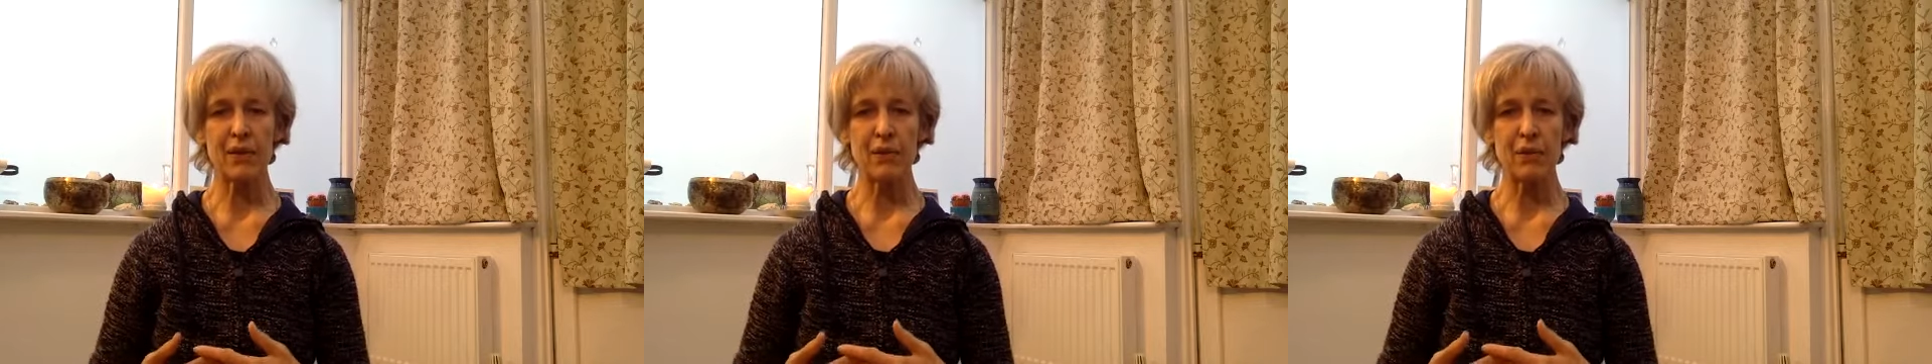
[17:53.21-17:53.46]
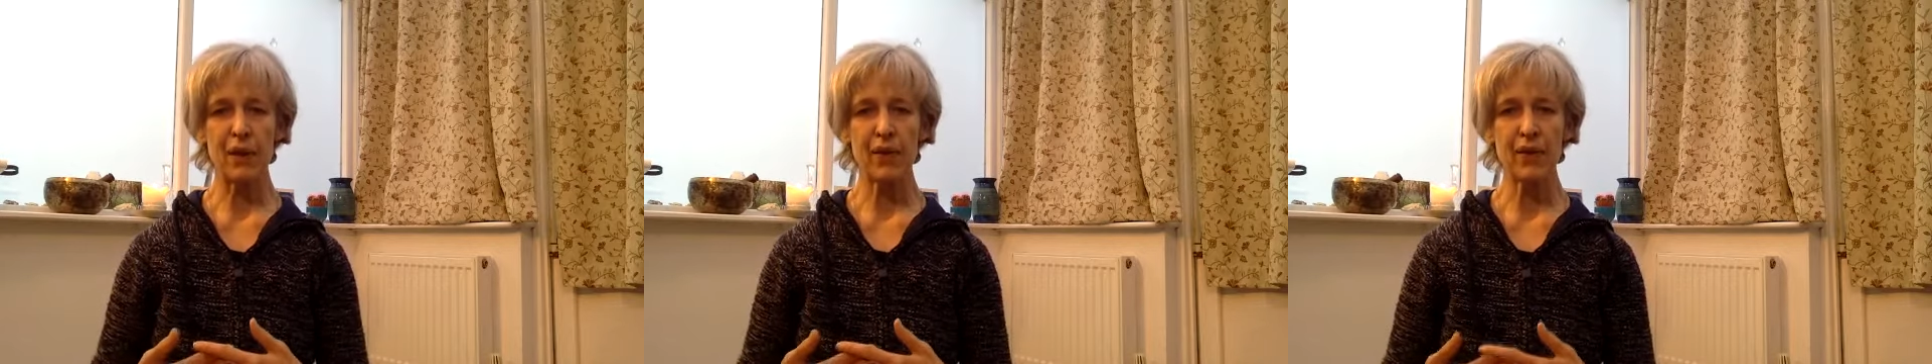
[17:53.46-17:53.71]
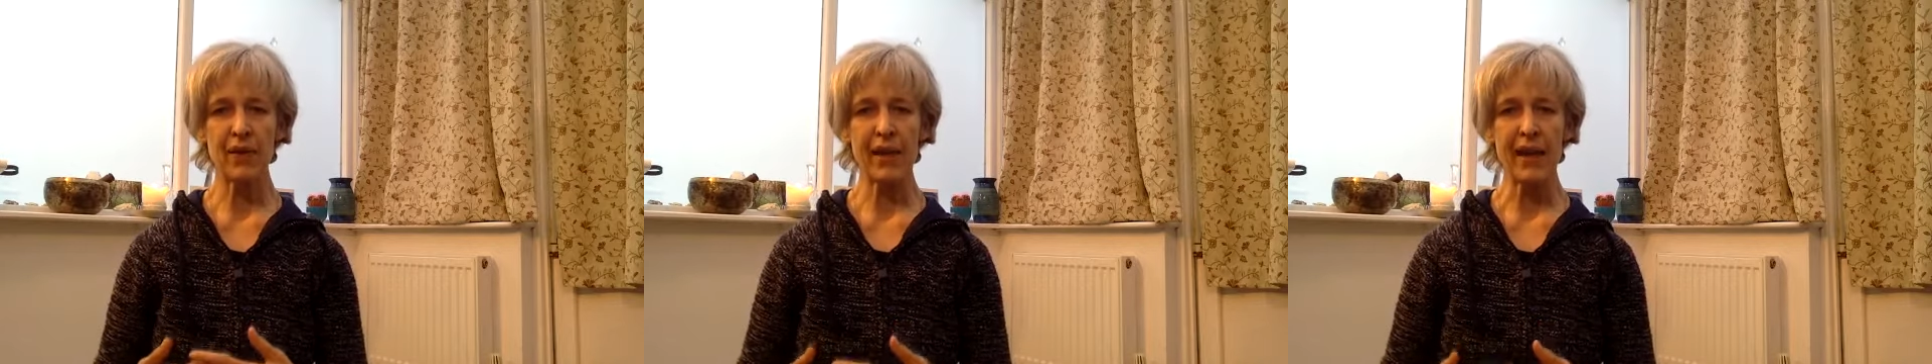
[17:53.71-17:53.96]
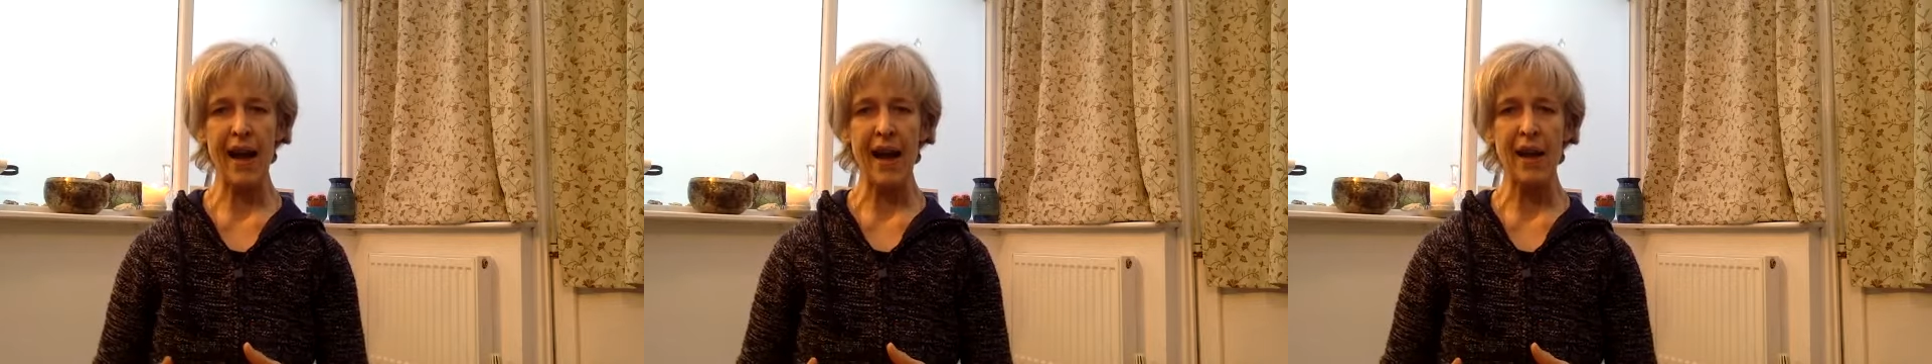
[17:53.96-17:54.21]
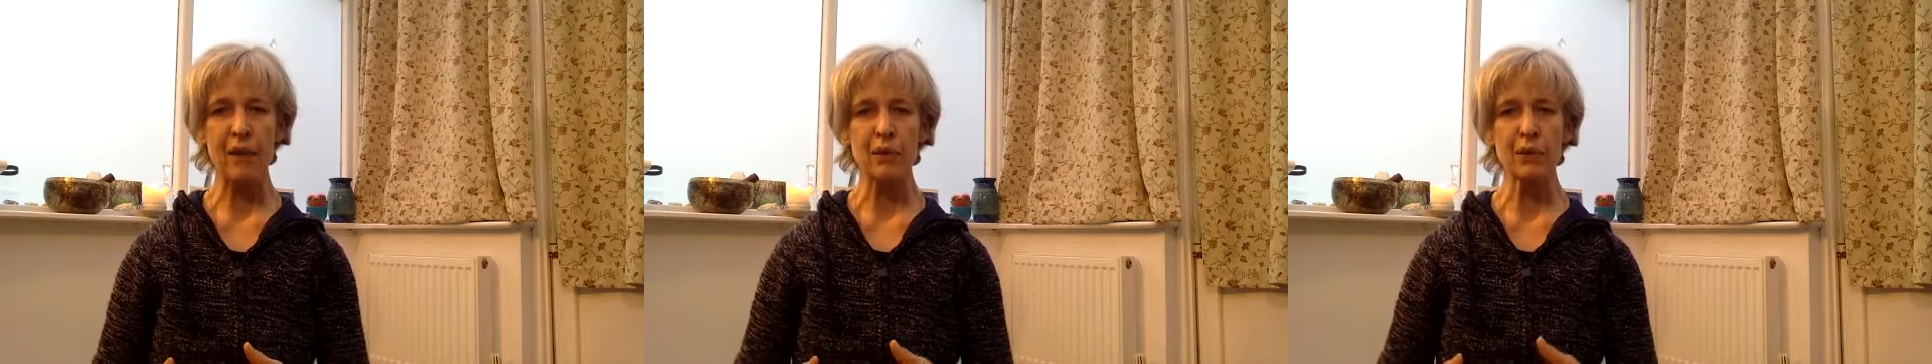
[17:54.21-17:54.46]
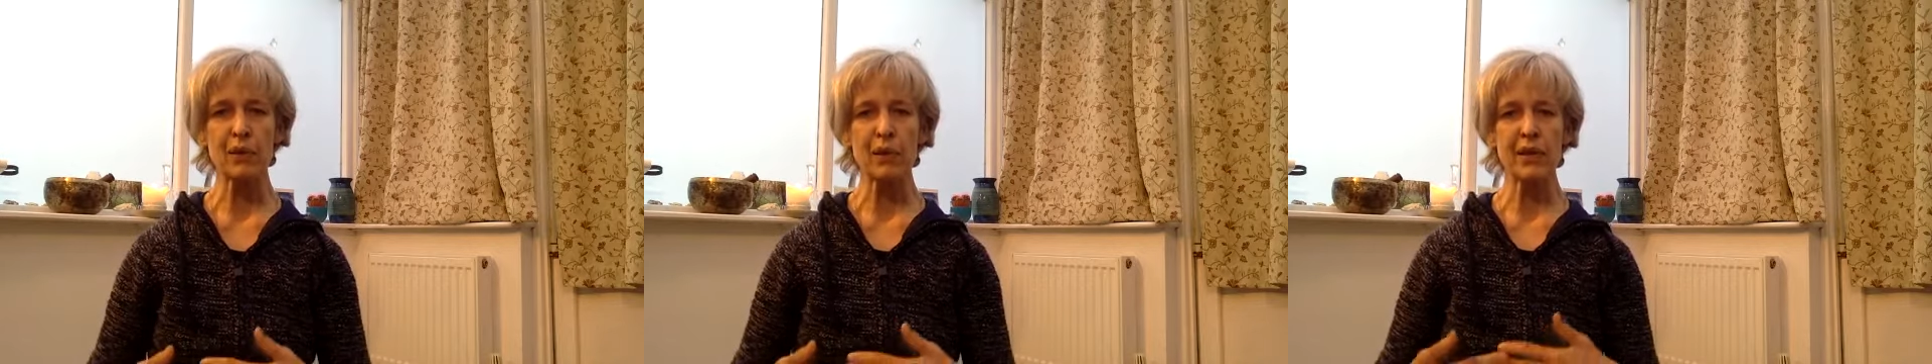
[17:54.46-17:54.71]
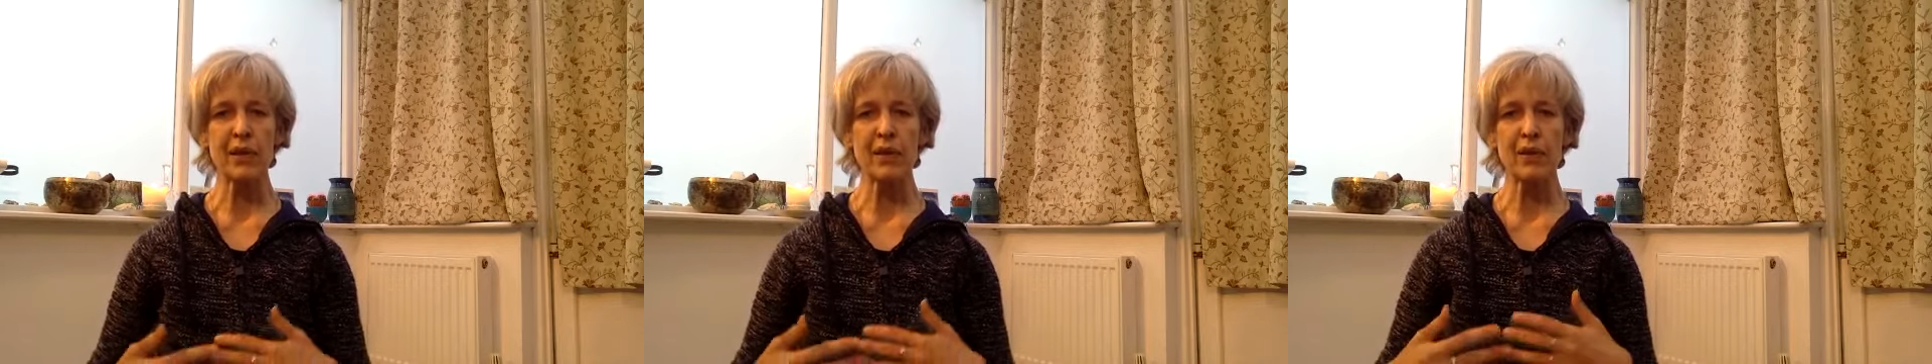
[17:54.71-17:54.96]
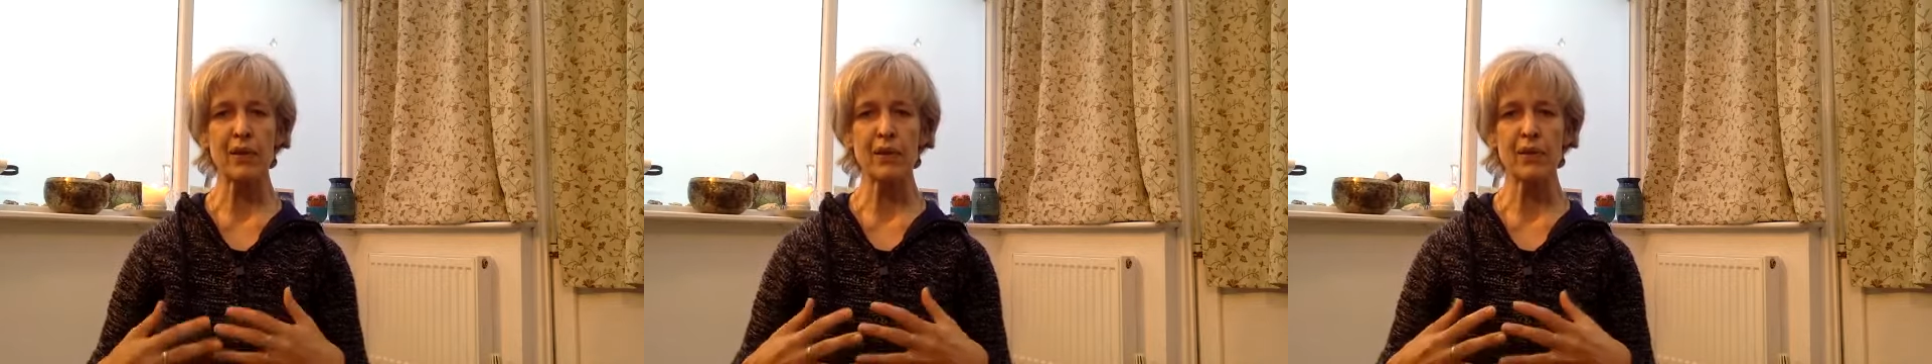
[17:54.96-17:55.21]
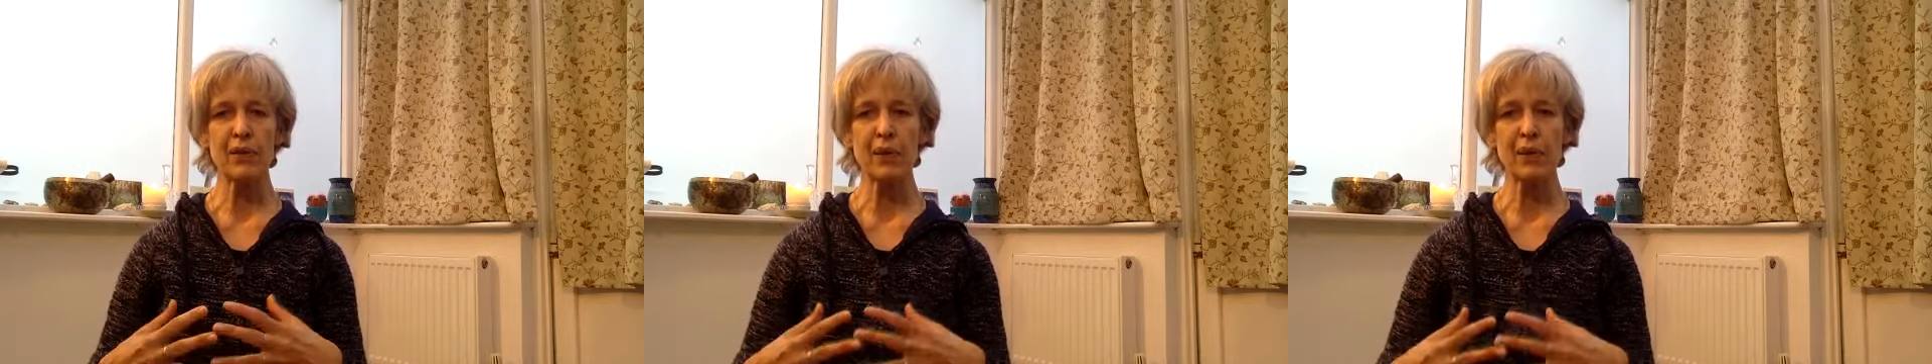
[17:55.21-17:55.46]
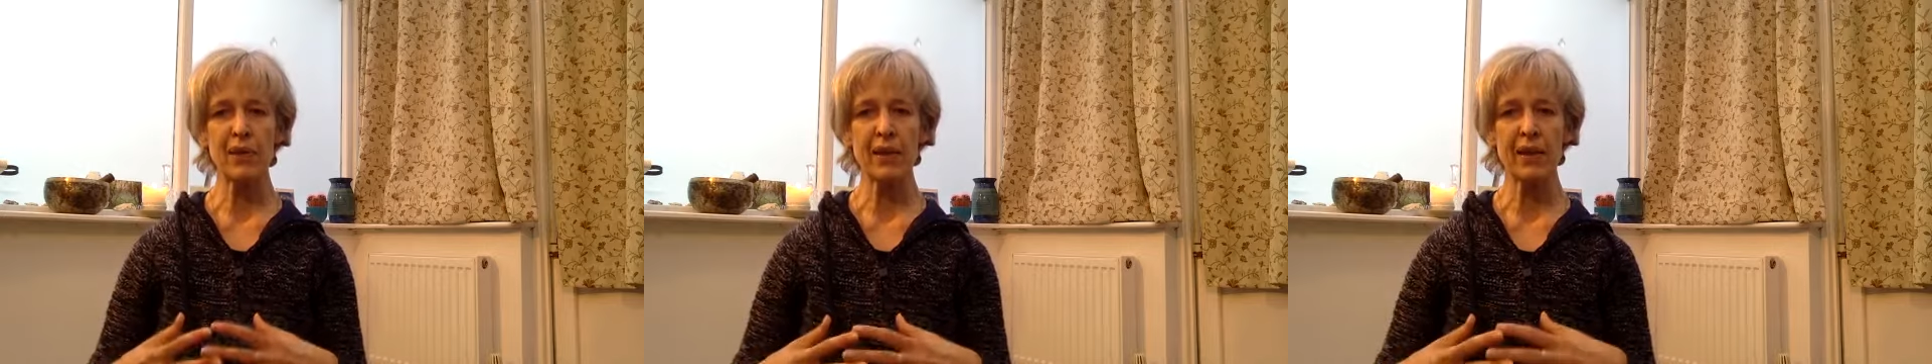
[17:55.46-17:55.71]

rather than outward. And often when we